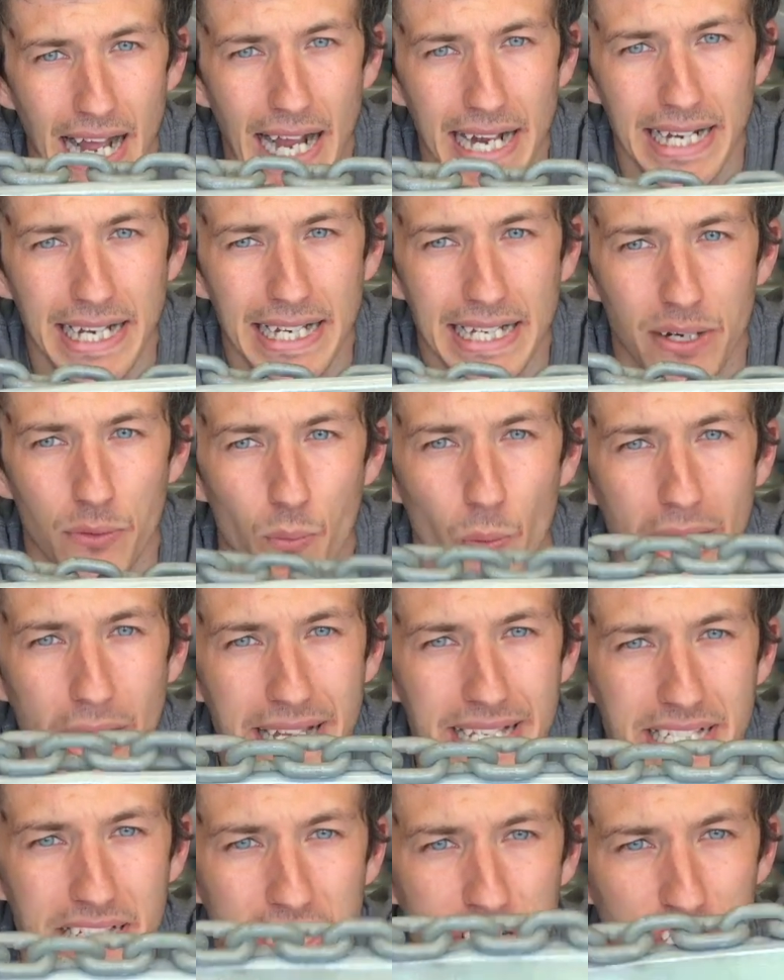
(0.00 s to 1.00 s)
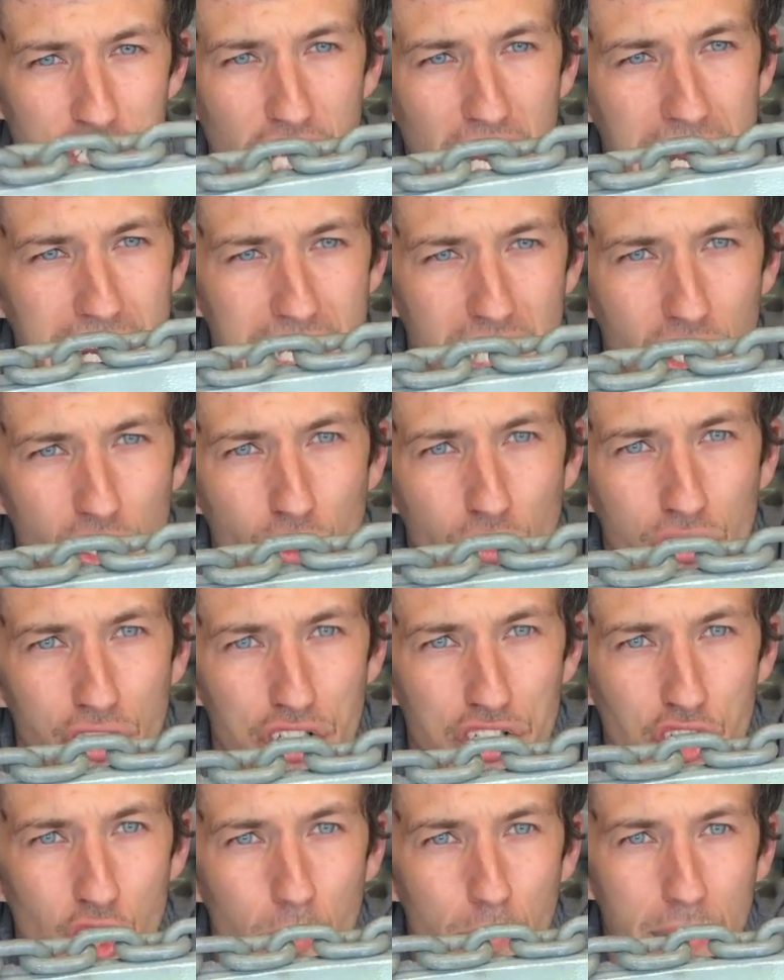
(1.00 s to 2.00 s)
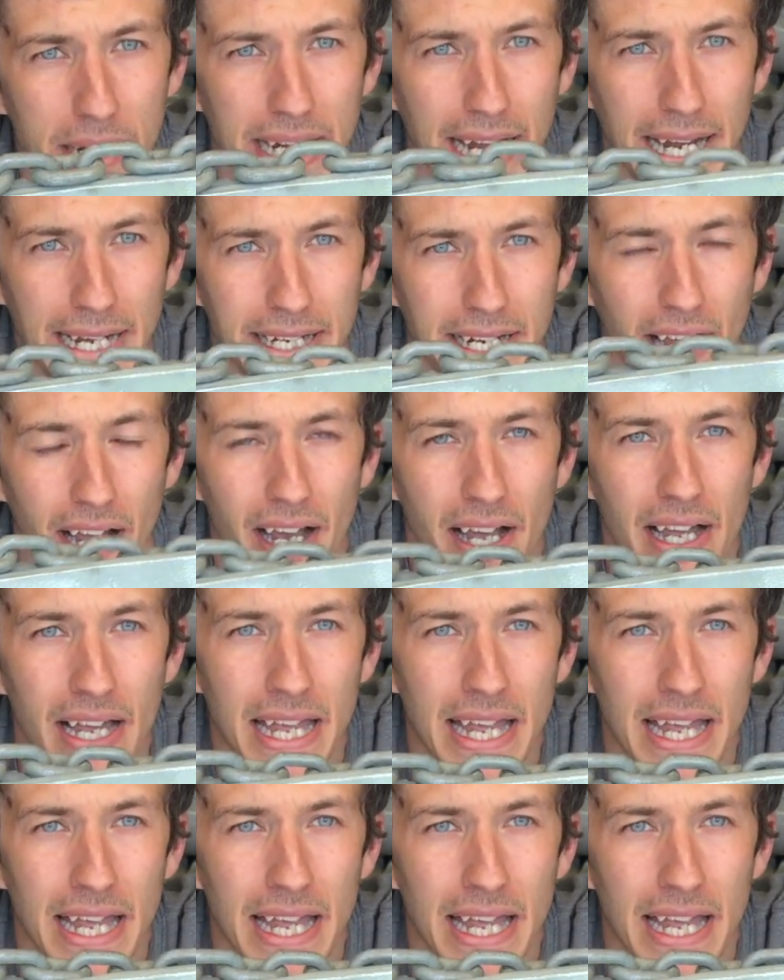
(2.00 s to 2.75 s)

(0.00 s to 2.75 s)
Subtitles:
adding the weight of the chain along the top of the anchor